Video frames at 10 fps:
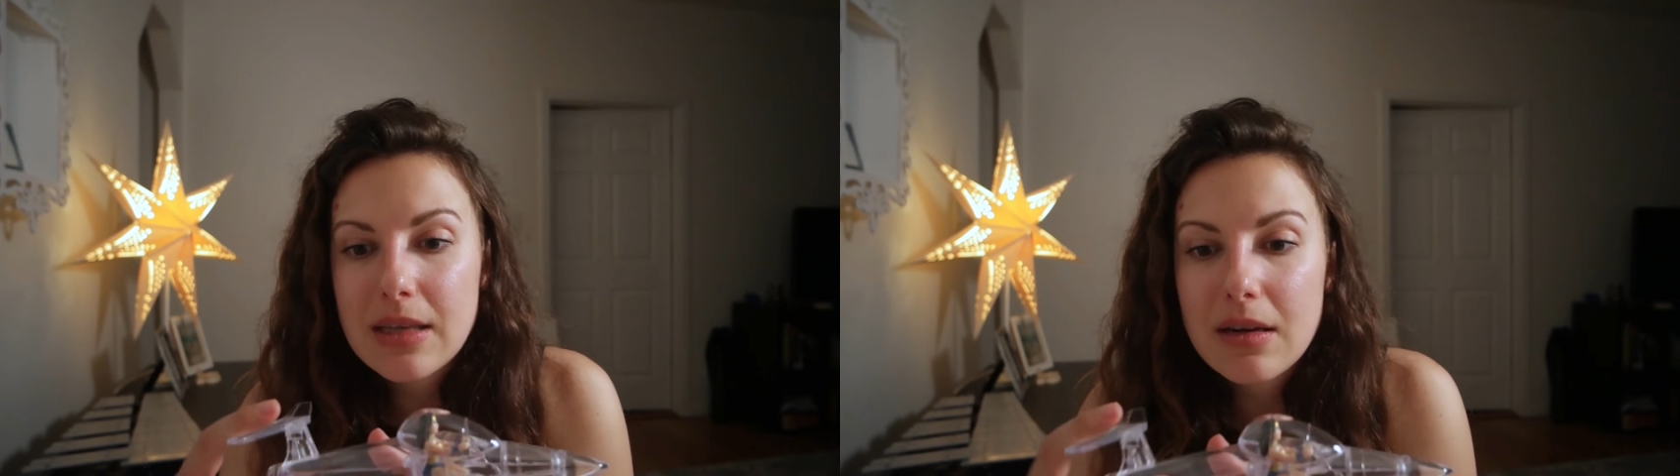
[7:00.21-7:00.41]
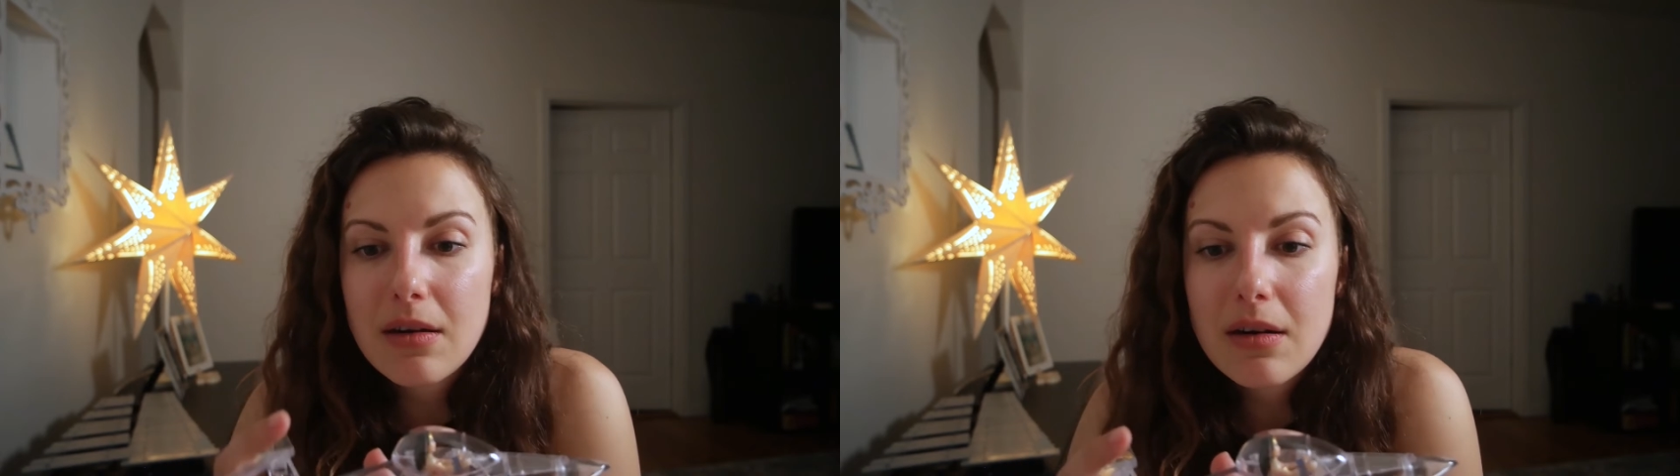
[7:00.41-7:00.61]

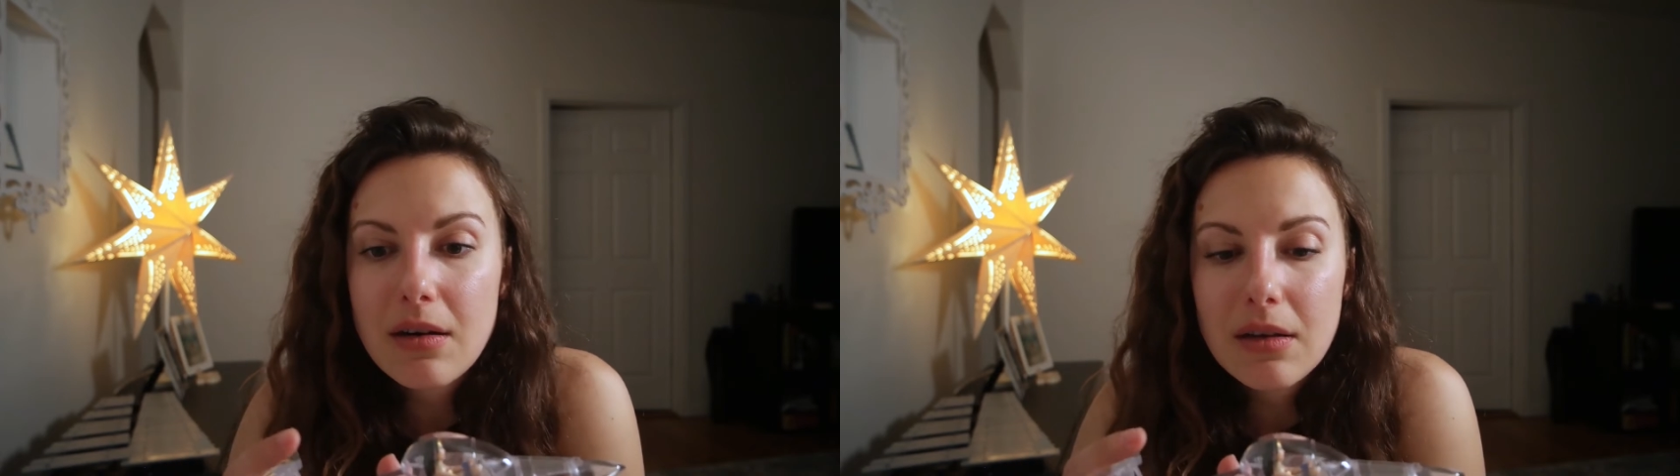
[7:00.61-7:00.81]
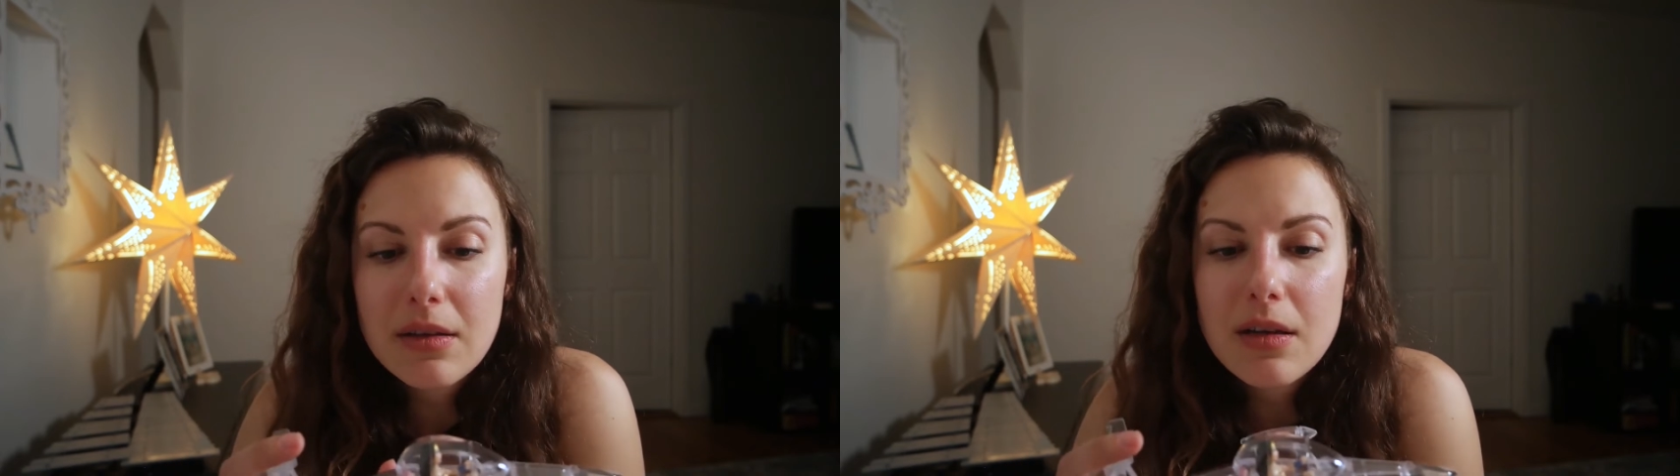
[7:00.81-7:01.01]
that
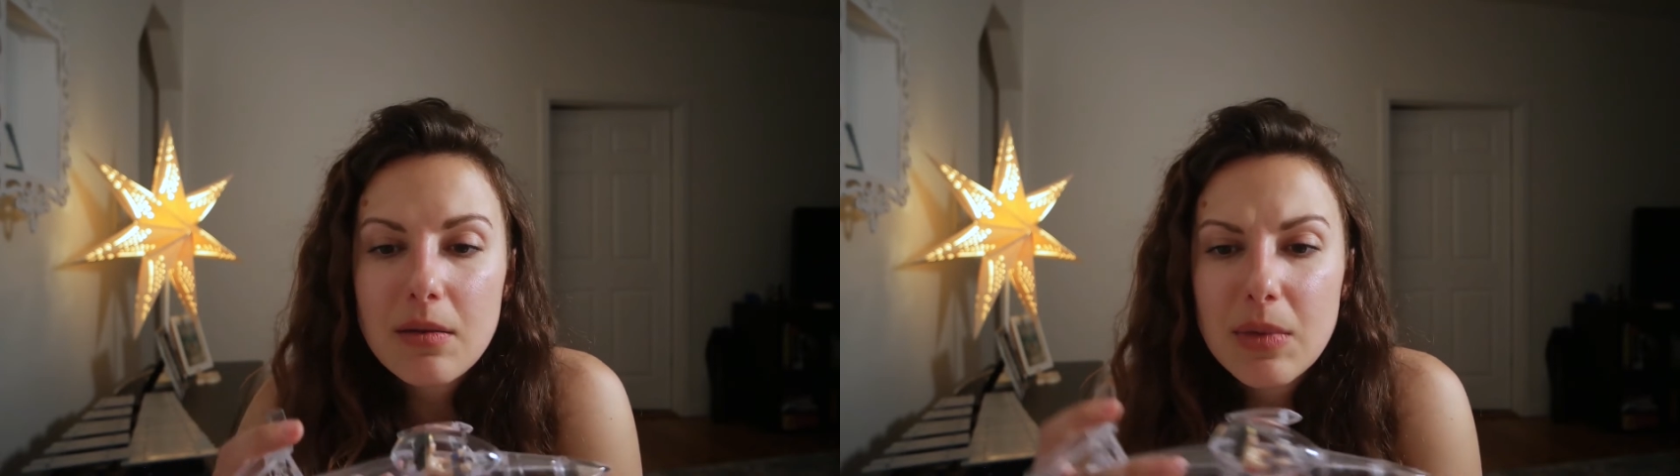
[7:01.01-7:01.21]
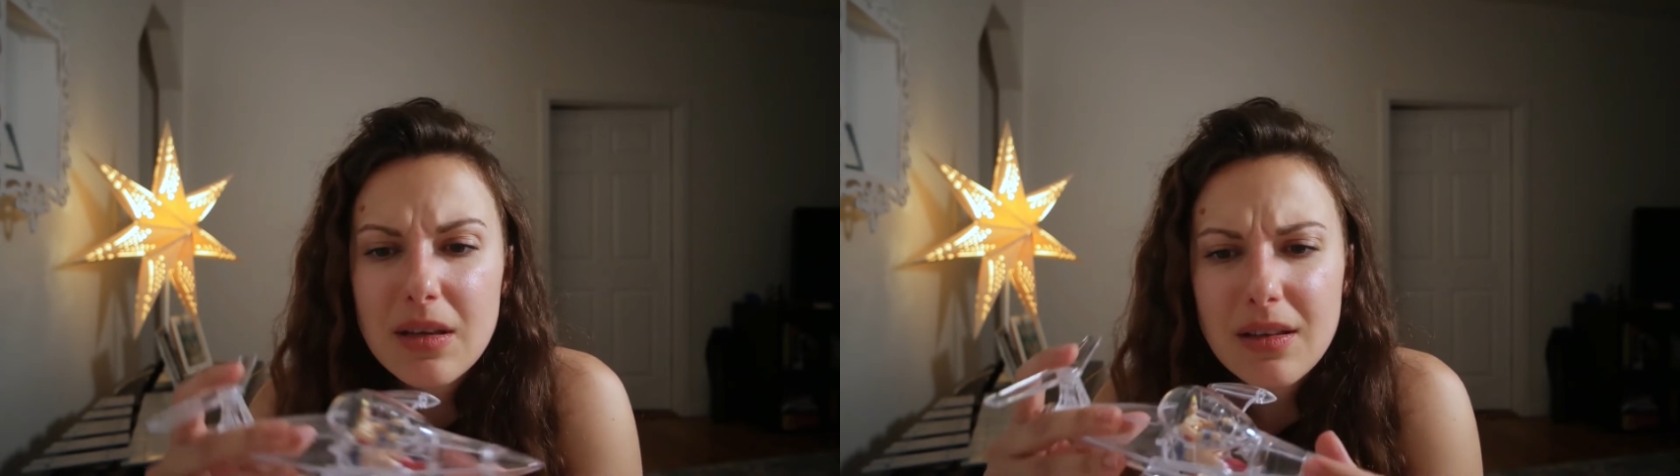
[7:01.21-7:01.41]
are a little
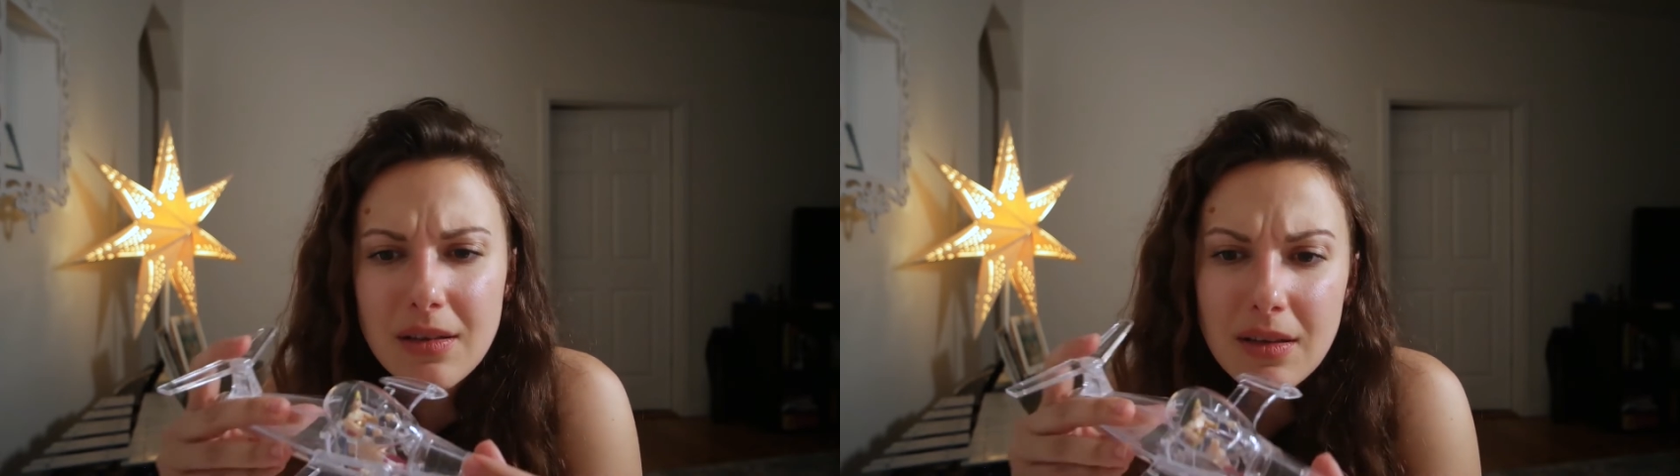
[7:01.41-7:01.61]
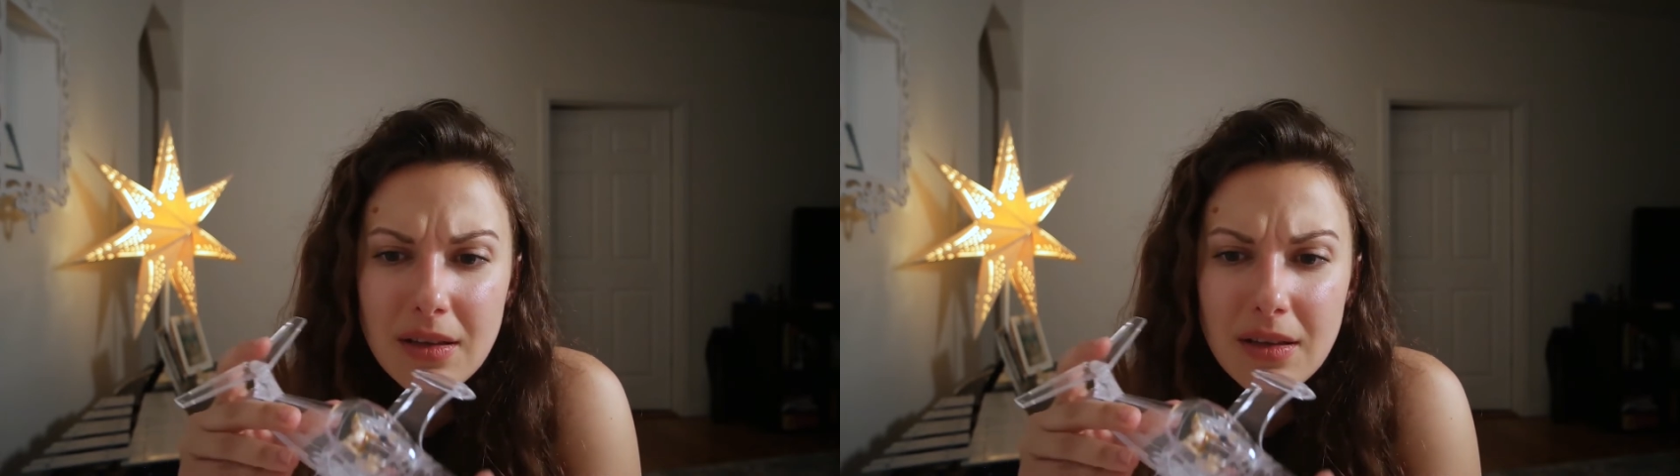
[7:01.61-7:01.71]
bit